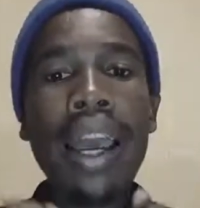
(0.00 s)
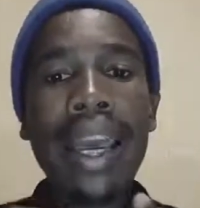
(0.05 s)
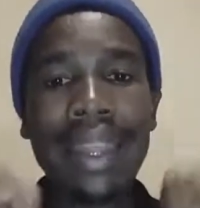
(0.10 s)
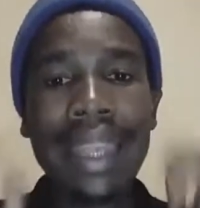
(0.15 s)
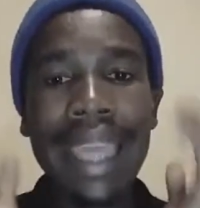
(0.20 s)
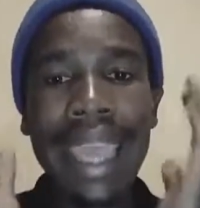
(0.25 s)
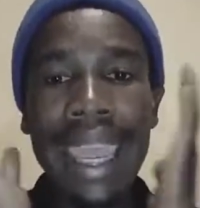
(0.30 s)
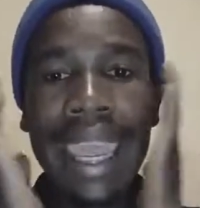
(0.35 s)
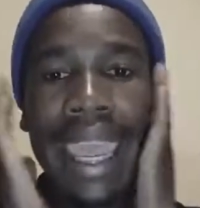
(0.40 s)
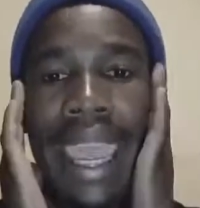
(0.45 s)

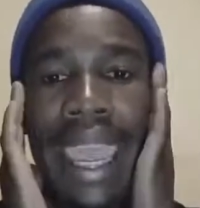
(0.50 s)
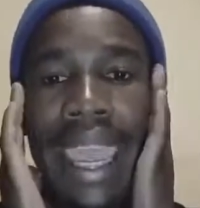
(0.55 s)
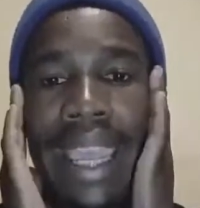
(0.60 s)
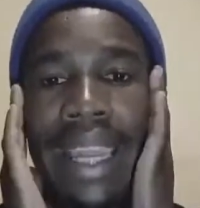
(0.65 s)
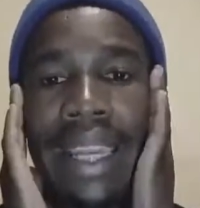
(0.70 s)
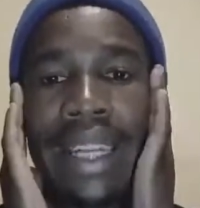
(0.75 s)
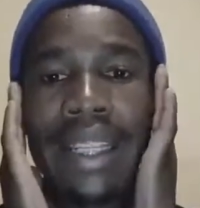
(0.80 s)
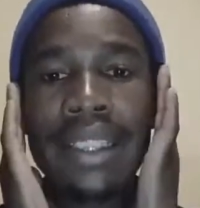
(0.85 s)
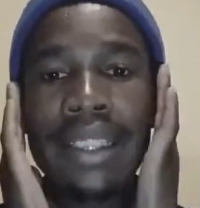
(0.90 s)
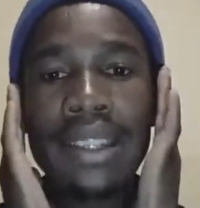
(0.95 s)
The
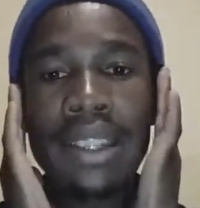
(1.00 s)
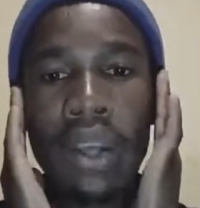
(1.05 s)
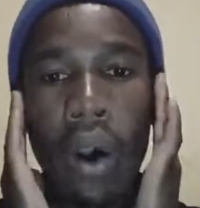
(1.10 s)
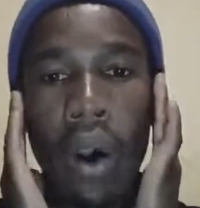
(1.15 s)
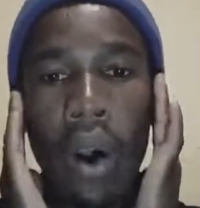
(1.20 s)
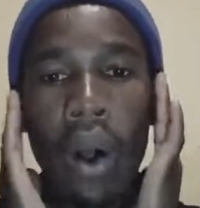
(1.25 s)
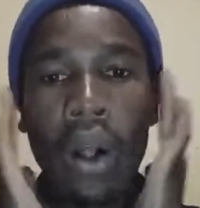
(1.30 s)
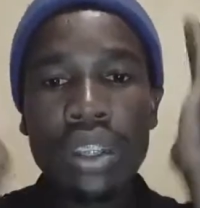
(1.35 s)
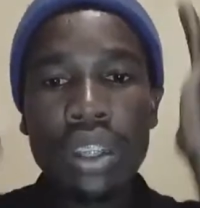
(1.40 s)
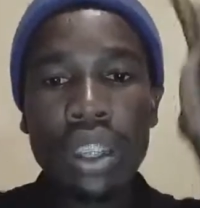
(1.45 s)
head is
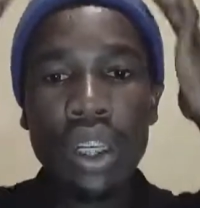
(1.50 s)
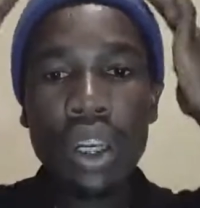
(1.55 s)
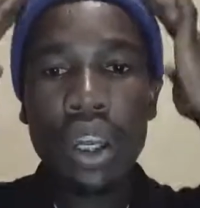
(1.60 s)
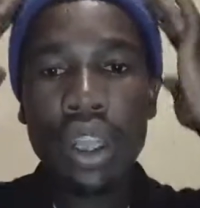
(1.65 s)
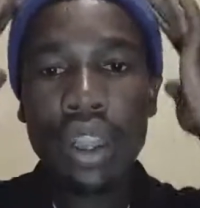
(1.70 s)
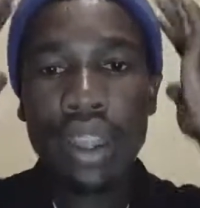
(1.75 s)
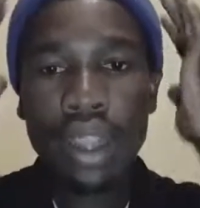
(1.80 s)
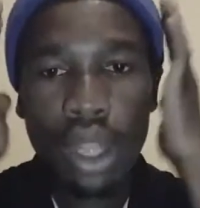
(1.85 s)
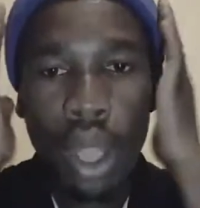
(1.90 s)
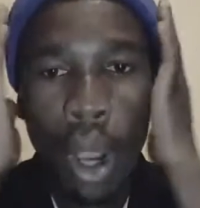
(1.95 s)
called
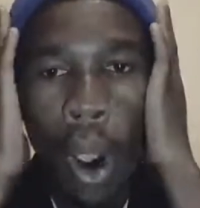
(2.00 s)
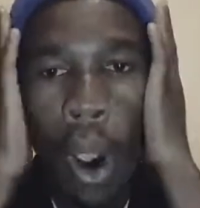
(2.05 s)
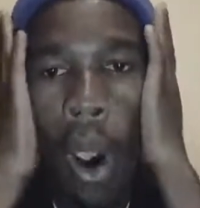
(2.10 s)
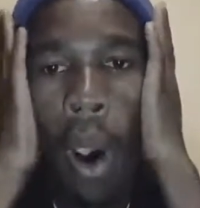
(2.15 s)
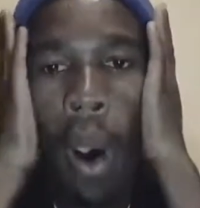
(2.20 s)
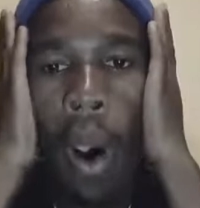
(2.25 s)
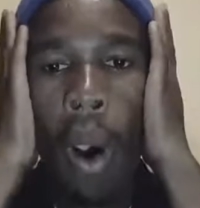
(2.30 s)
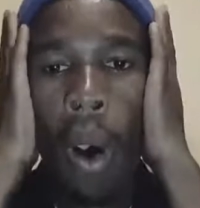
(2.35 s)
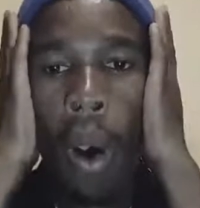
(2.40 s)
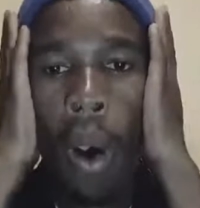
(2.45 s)

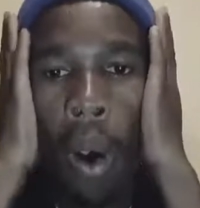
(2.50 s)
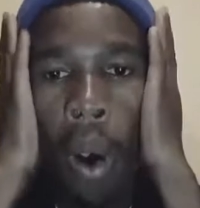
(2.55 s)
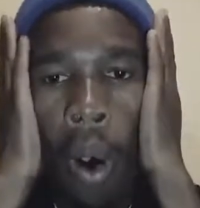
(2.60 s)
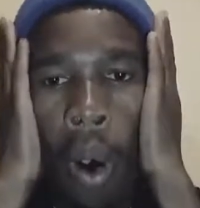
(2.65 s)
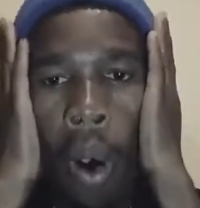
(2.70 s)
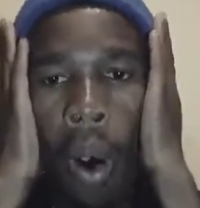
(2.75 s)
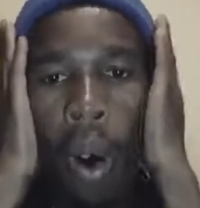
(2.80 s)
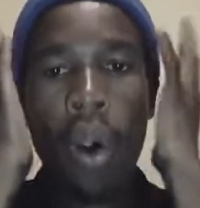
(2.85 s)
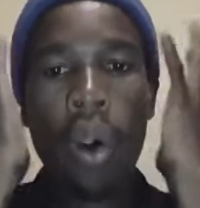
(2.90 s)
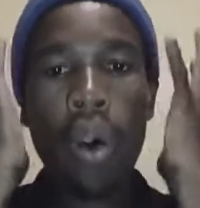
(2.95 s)

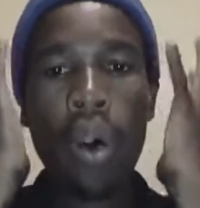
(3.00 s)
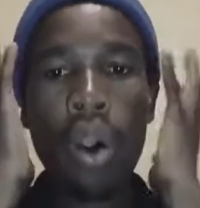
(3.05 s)
toho,